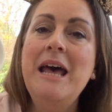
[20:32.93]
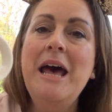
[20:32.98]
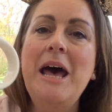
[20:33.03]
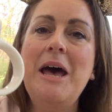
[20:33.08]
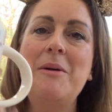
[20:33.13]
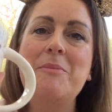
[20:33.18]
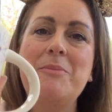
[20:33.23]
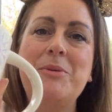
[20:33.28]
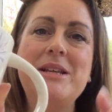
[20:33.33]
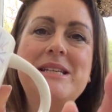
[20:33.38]

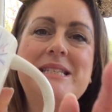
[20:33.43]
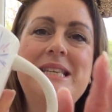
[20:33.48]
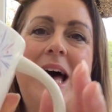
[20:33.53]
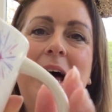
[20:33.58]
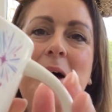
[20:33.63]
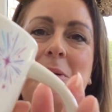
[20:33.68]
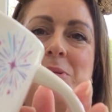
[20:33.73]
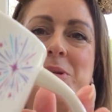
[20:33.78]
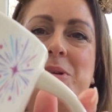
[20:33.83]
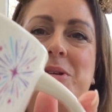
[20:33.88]
But it's
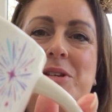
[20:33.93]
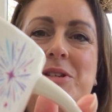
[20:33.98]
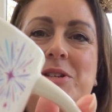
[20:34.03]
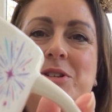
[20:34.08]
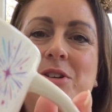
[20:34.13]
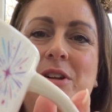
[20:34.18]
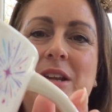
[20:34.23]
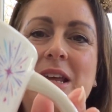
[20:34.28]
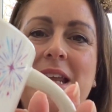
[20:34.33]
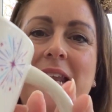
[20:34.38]
absolutely
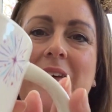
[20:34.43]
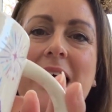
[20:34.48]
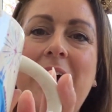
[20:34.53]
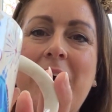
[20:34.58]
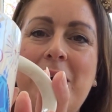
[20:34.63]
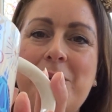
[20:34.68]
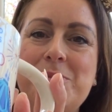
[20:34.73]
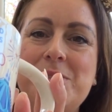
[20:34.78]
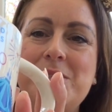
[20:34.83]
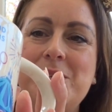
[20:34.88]
stunning.
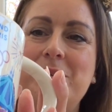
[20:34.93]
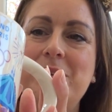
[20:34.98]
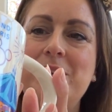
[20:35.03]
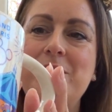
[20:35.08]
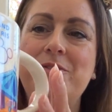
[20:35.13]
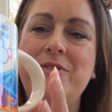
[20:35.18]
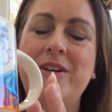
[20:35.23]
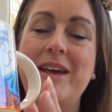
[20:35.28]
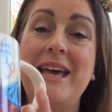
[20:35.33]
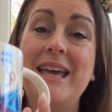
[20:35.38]
Absolutely
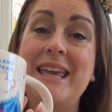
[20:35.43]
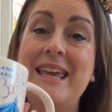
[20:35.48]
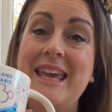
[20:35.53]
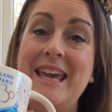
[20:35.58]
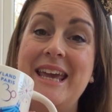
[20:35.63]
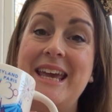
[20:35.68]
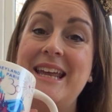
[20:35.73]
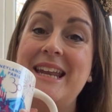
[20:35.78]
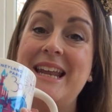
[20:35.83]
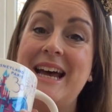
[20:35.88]
love it.
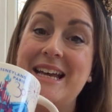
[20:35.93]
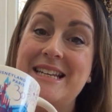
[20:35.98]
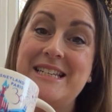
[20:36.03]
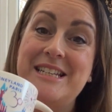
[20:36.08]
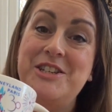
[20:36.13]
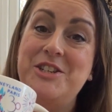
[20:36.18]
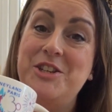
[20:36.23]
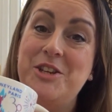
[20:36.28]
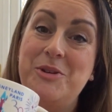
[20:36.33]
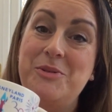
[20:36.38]
Again, I
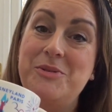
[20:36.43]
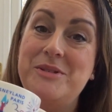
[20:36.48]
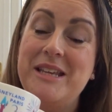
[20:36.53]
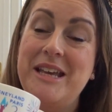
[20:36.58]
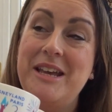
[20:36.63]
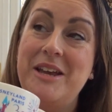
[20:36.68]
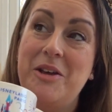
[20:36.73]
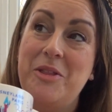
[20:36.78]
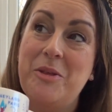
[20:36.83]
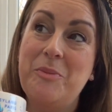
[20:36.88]
did use it
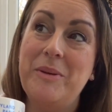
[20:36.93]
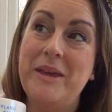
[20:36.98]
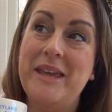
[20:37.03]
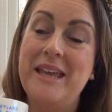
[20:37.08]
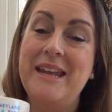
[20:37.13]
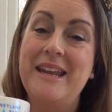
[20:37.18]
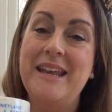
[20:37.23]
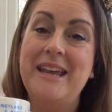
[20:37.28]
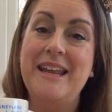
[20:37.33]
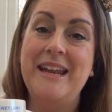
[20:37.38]
at the
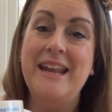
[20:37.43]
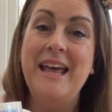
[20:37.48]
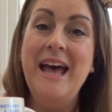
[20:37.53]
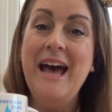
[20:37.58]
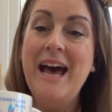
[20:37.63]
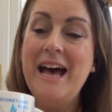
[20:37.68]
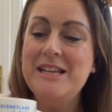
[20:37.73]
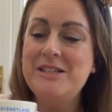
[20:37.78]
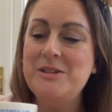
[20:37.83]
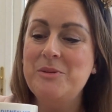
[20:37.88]
beginning
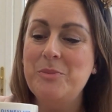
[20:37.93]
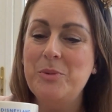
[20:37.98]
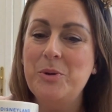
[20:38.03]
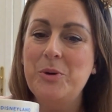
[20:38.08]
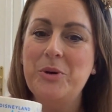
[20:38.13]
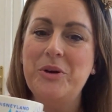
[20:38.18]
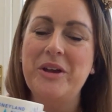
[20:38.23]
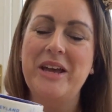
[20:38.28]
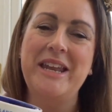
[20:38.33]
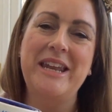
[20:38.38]
as a
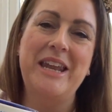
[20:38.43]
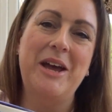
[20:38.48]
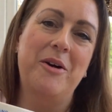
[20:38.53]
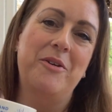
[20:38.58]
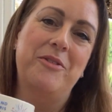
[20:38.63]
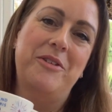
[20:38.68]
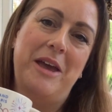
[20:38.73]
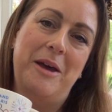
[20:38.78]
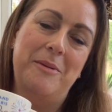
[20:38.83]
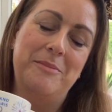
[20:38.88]
mug and now
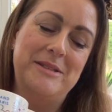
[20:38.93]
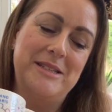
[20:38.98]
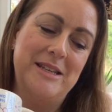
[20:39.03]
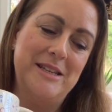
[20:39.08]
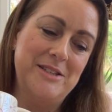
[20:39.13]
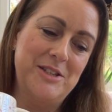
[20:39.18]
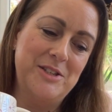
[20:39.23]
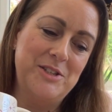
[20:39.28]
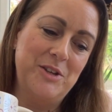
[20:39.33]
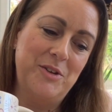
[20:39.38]
I've kept it
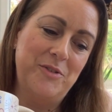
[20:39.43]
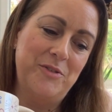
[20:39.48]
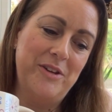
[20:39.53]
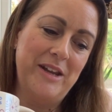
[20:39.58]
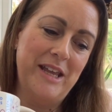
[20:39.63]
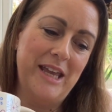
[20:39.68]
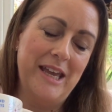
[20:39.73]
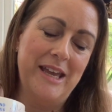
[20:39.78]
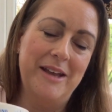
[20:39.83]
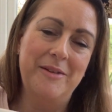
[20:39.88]
as a
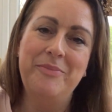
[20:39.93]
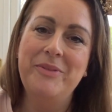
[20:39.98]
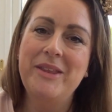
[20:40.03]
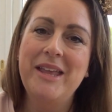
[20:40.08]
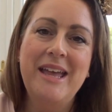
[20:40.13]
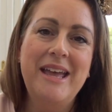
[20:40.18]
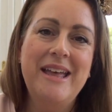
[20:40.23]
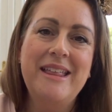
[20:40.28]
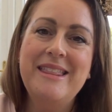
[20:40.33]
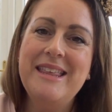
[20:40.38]
souvenir.
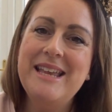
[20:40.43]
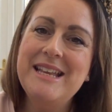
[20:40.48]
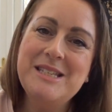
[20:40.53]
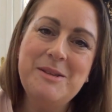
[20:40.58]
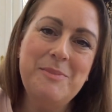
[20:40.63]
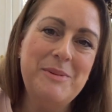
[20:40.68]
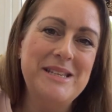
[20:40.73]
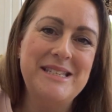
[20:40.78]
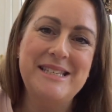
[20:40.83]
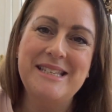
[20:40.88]
It's a
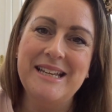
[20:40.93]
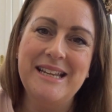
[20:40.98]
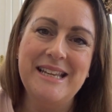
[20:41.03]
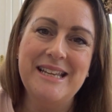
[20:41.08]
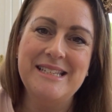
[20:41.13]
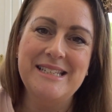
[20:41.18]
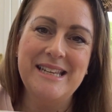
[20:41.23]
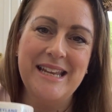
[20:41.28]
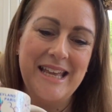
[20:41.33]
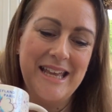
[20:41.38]
bit silly,
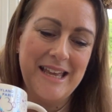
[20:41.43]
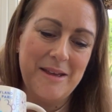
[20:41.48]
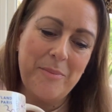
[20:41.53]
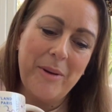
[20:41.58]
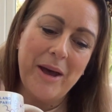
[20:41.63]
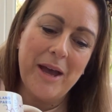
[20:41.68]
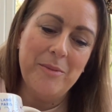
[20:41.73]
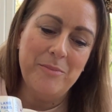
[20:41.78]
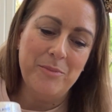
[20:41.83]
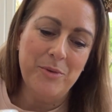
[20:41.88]
isn't it?
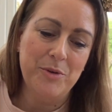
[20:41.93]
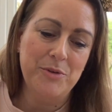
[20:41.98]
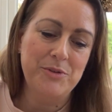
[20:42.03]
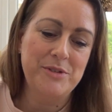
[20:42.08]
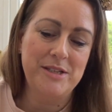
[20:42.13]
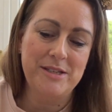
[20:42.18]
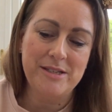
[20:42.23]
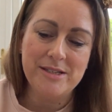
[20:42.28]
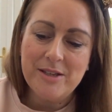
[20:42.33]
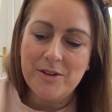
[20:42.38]
Buying mugs
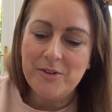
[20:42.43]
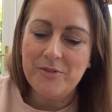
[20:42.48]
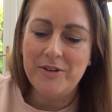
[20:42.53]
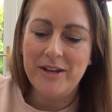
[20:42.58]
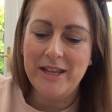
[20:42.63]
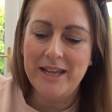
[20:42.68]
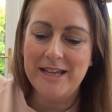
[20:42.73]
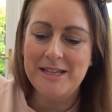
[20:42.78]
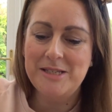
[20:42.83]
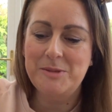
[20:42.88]
as
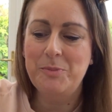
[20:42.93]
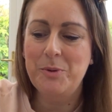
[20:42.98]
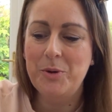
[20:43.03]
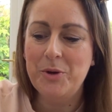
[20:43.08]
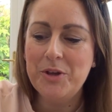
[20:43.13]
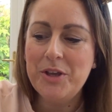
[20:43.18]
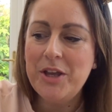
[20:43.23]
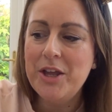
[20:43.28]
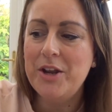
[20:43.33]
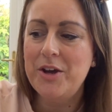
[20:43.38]
souvenirs,
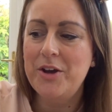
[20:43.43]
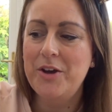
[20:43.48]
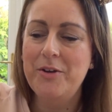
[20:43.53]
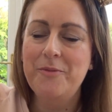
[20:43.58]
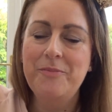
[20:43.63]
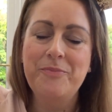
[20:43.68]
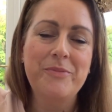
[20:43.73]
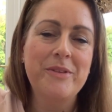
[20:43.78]
but you know,